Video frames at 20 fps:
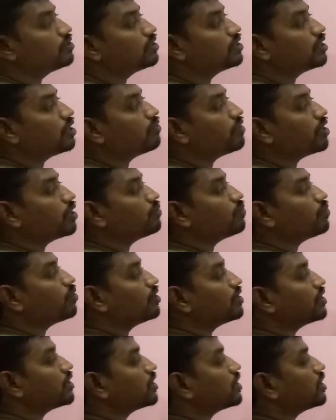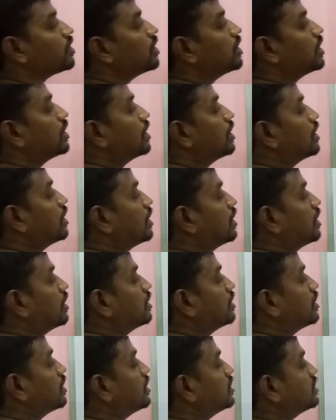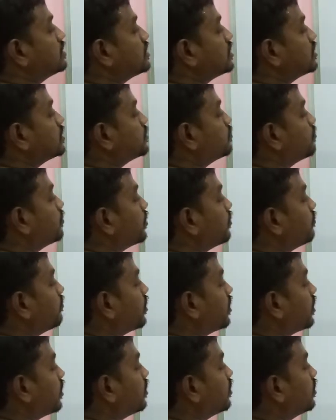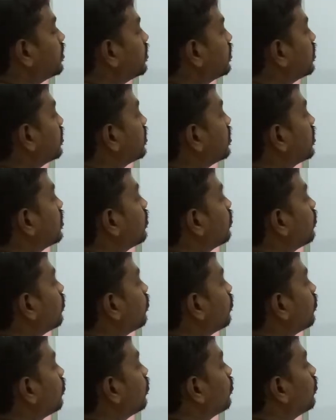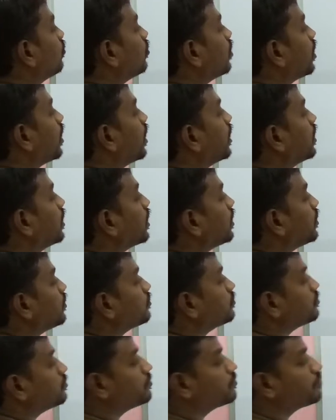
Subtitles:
Now I want the distance between O and I2.